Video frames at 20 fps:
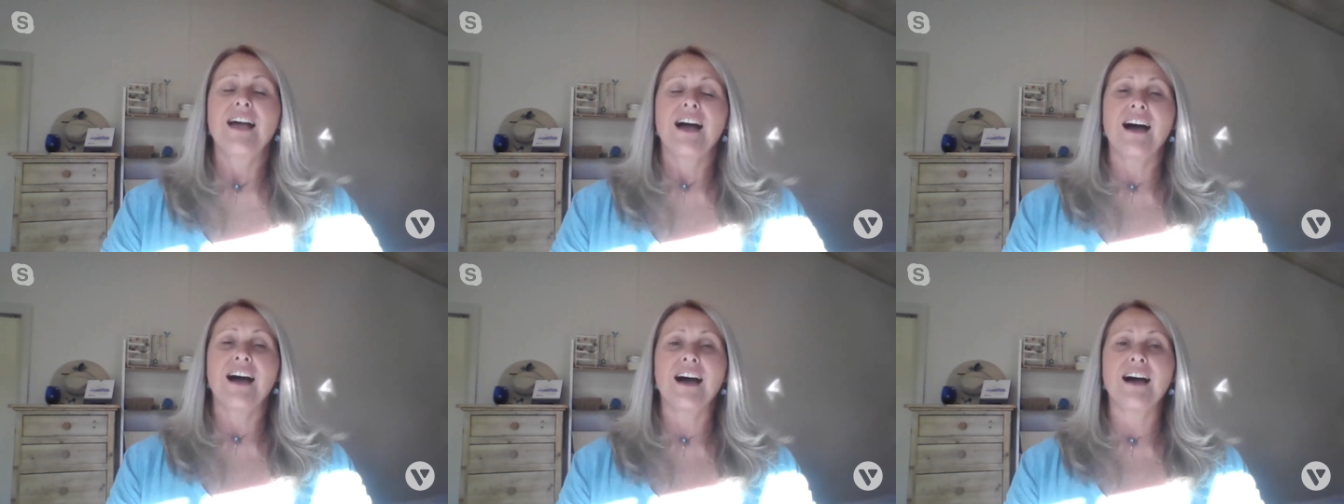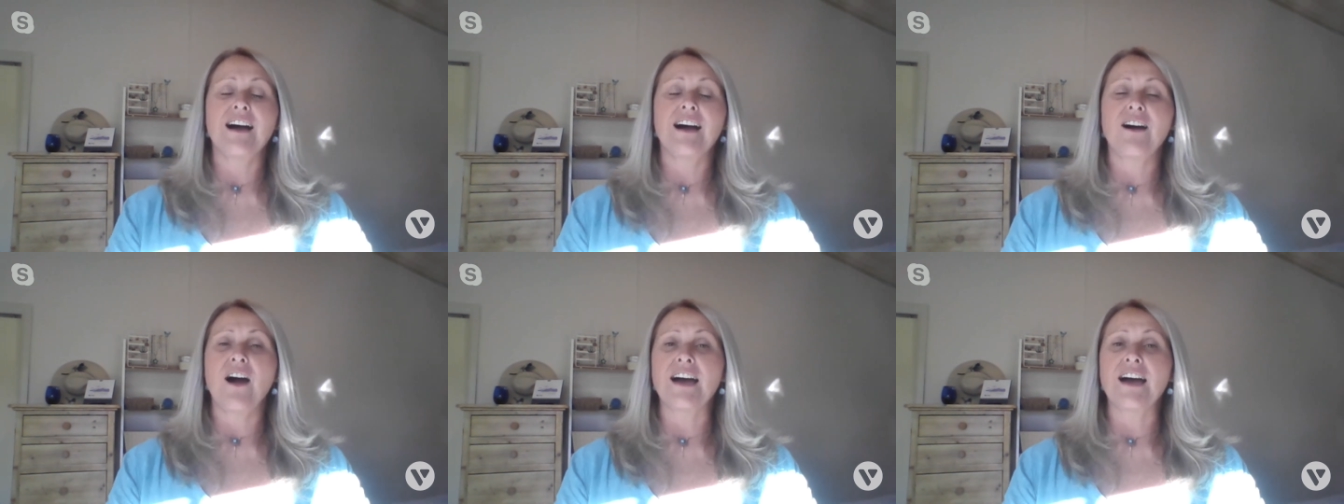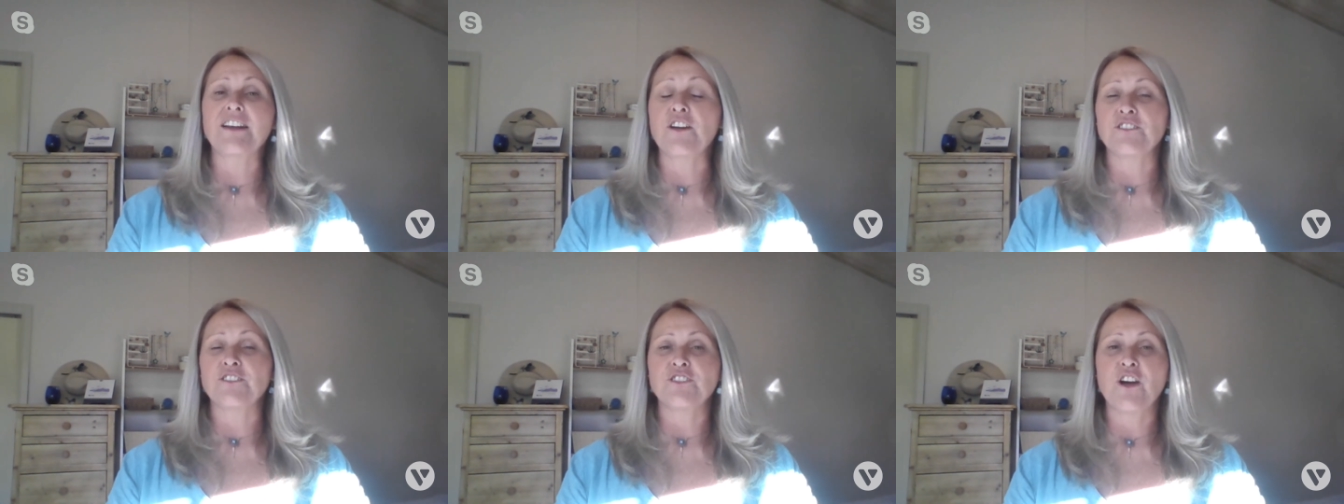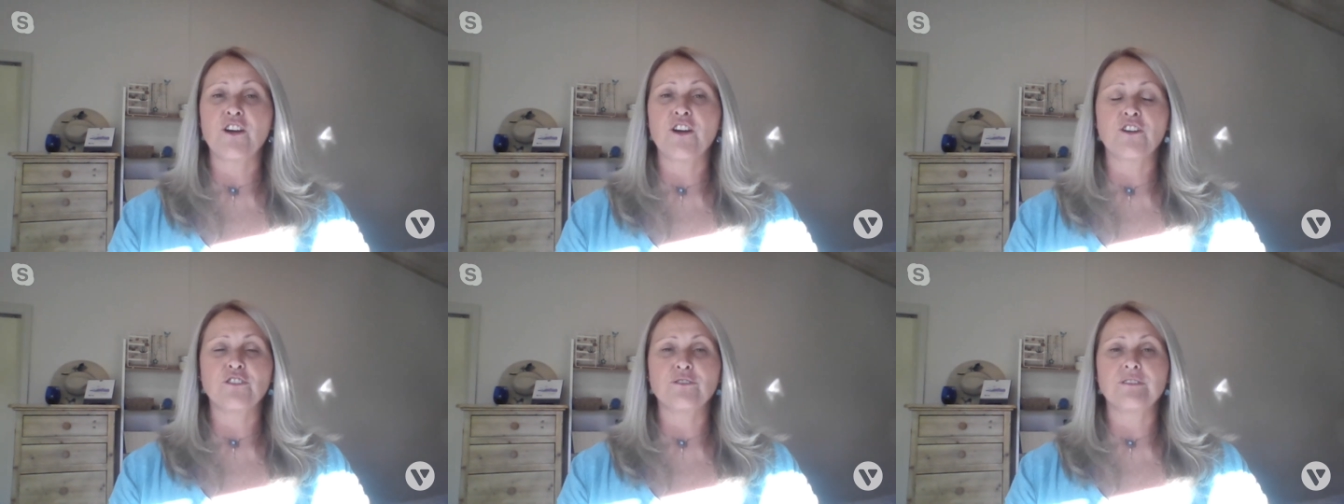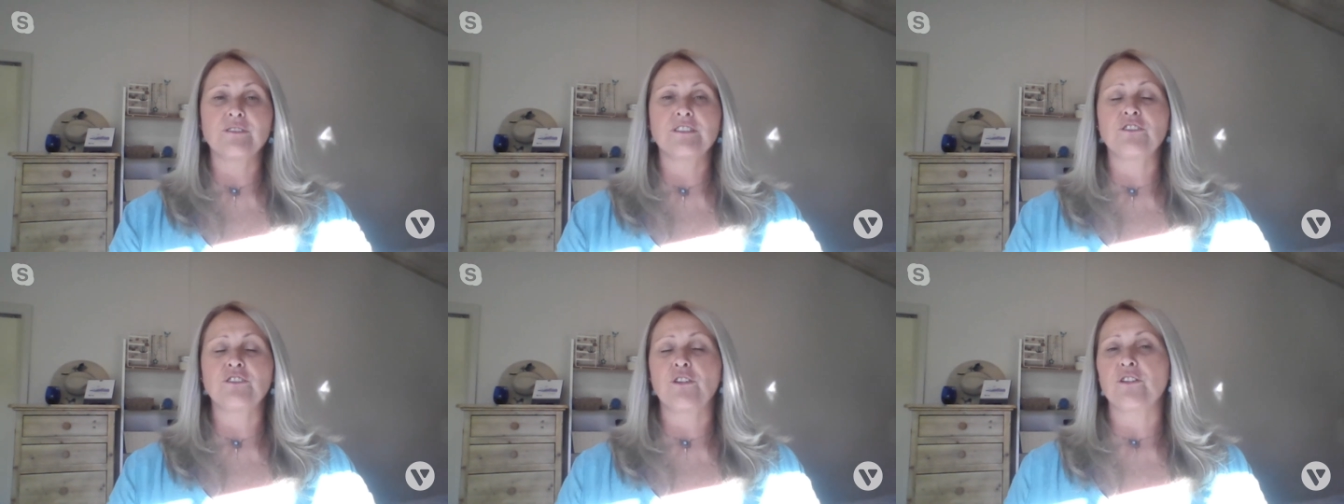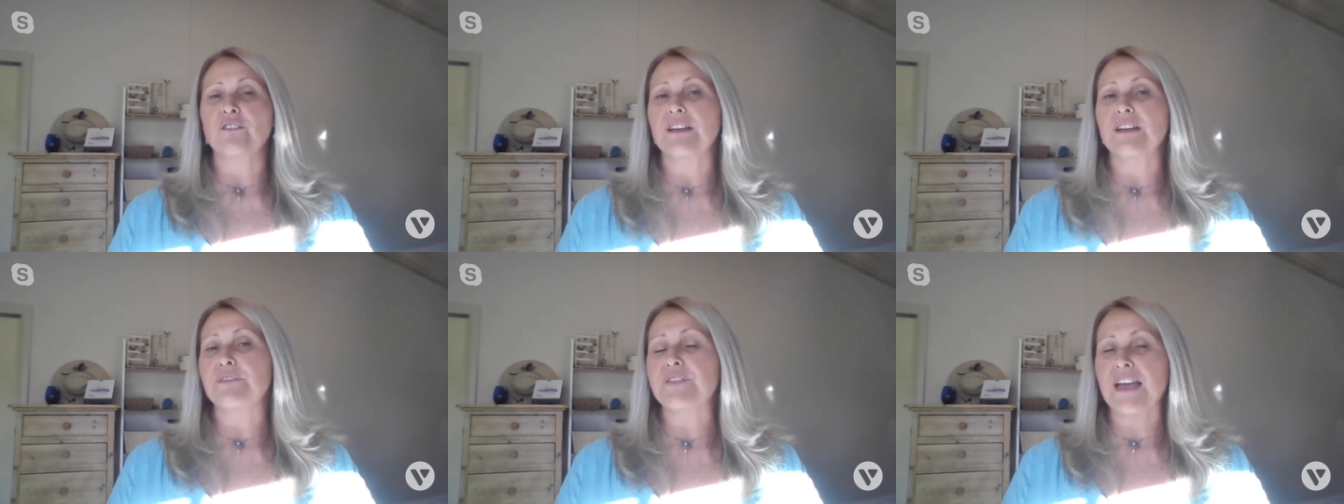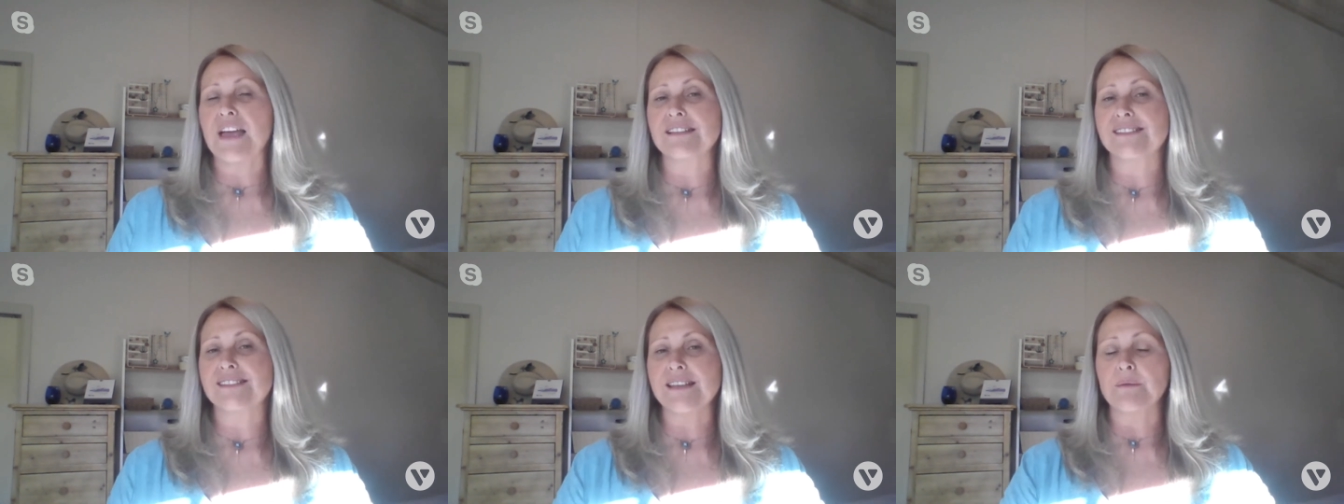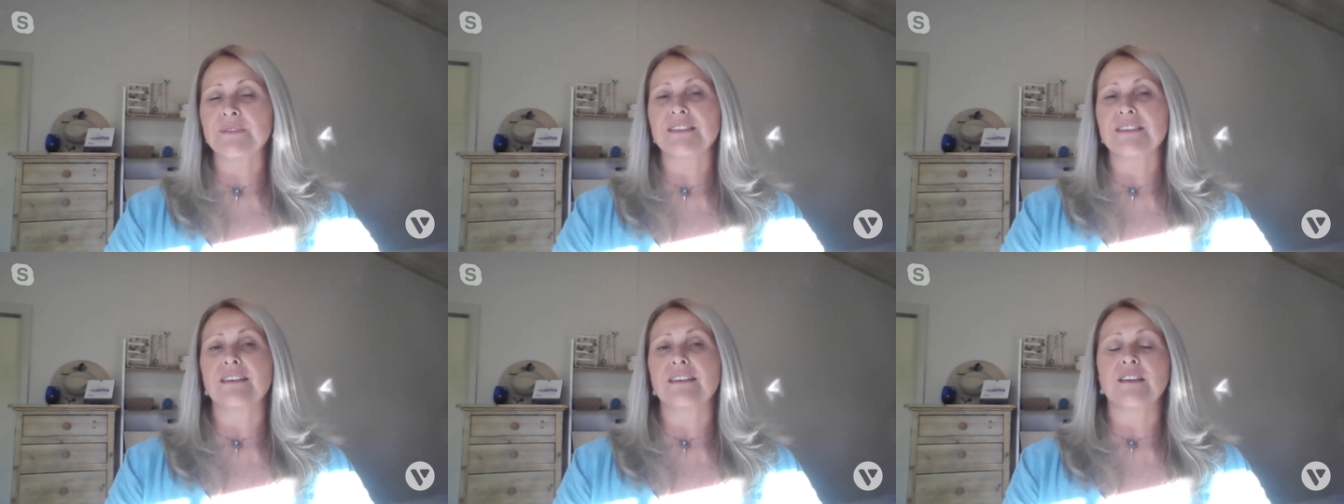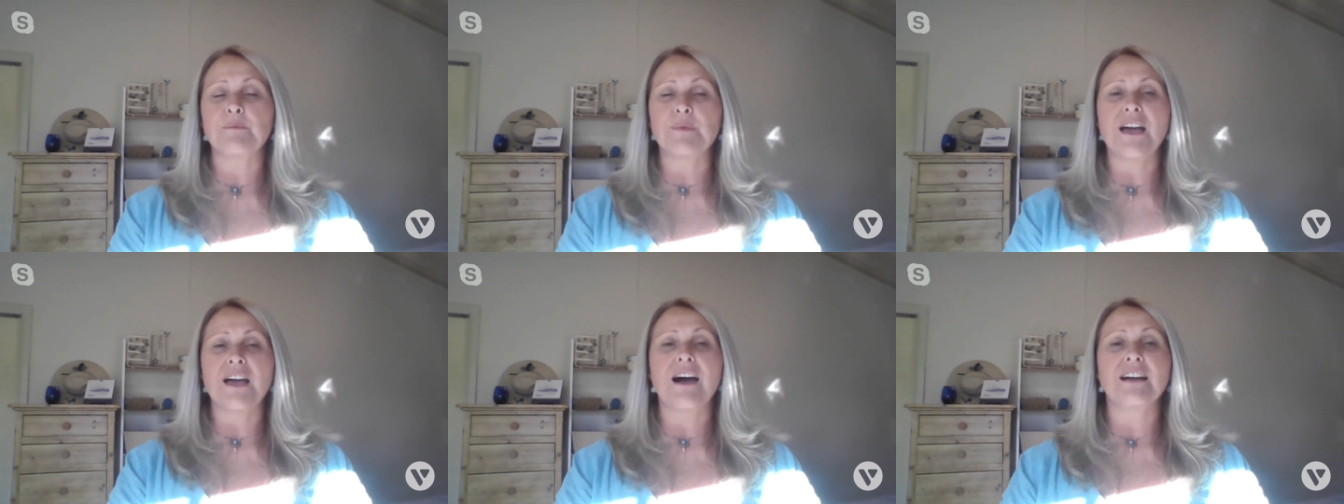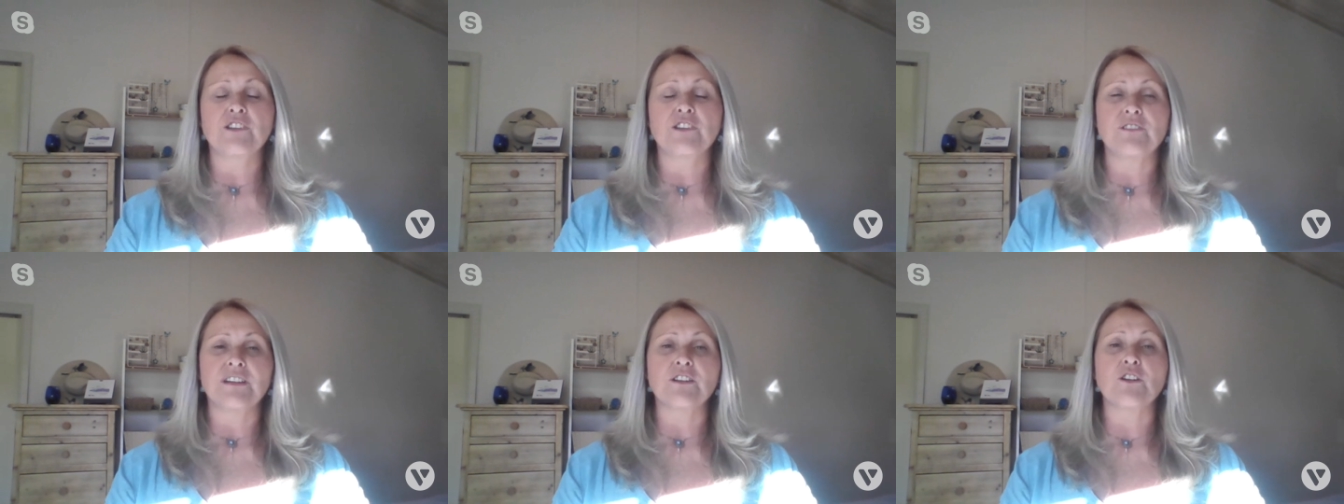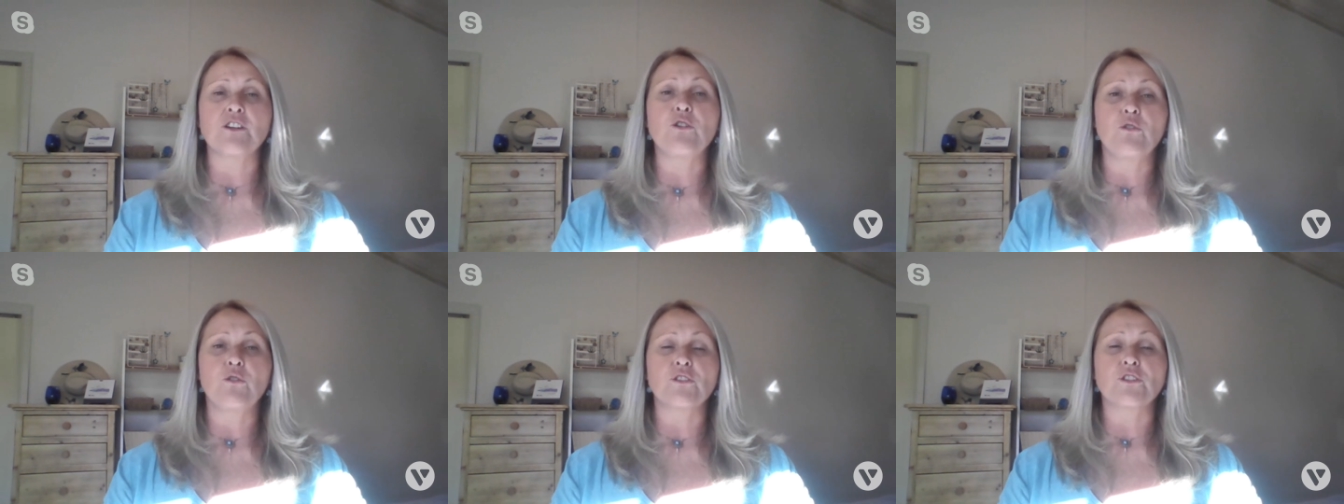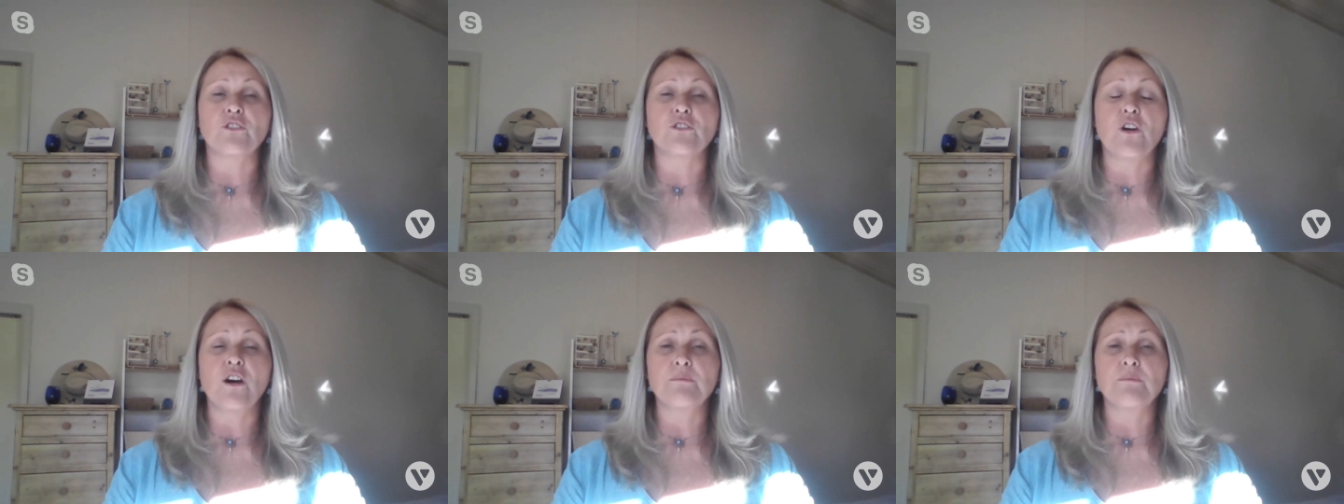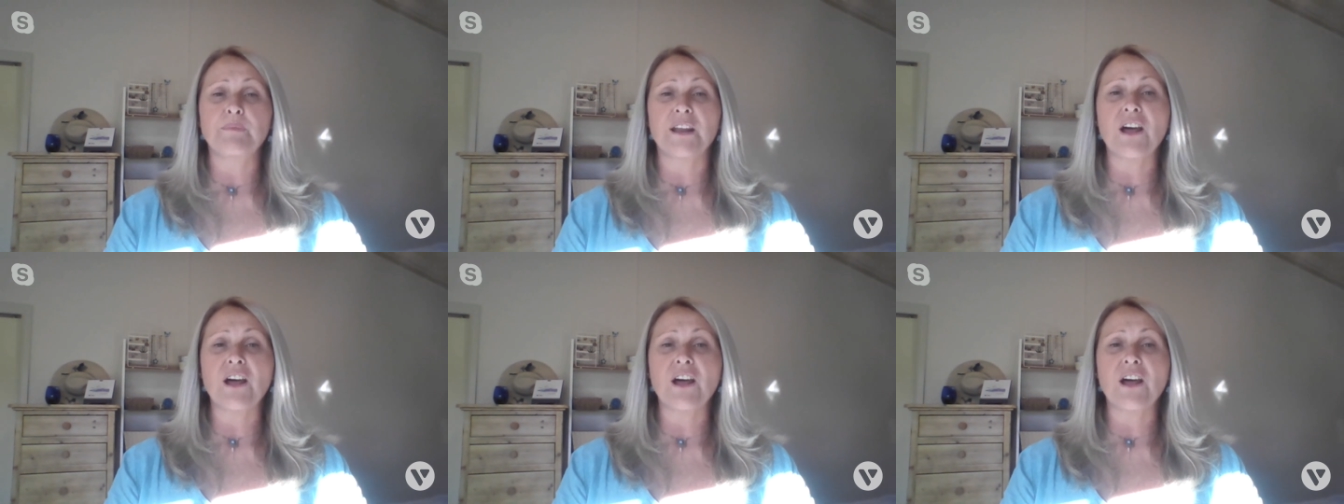I don't know, you know, if that's something that can be argued in court or not.